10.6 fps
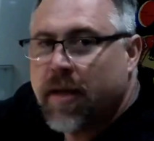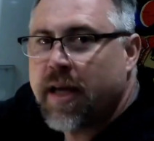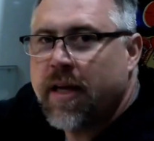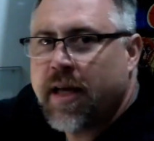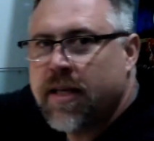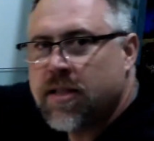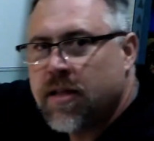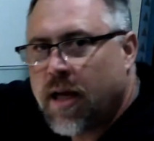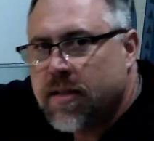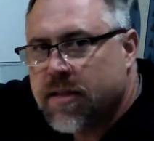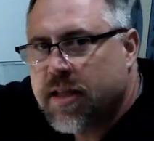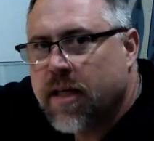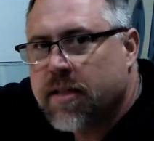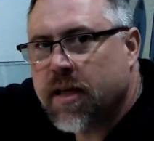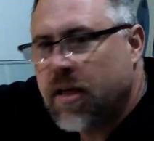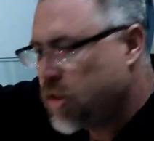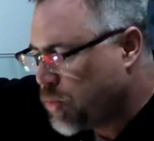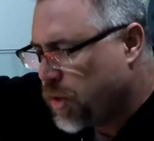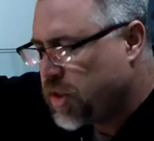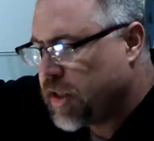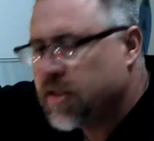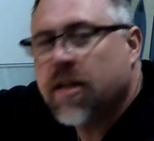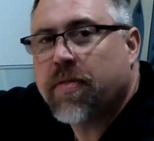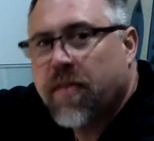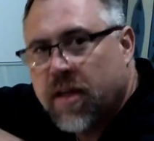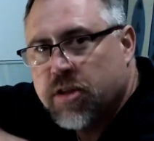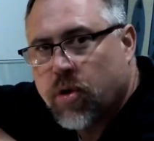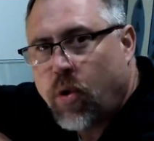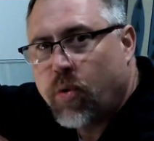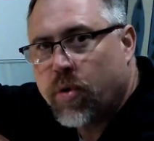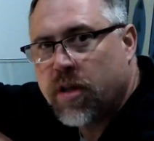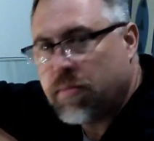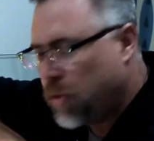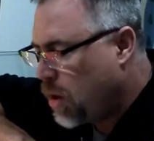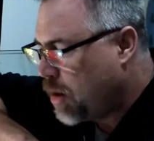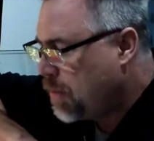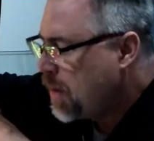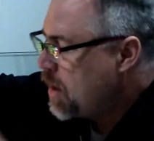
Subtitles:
It has not detected any switch hits. It thinks you're holding the ball.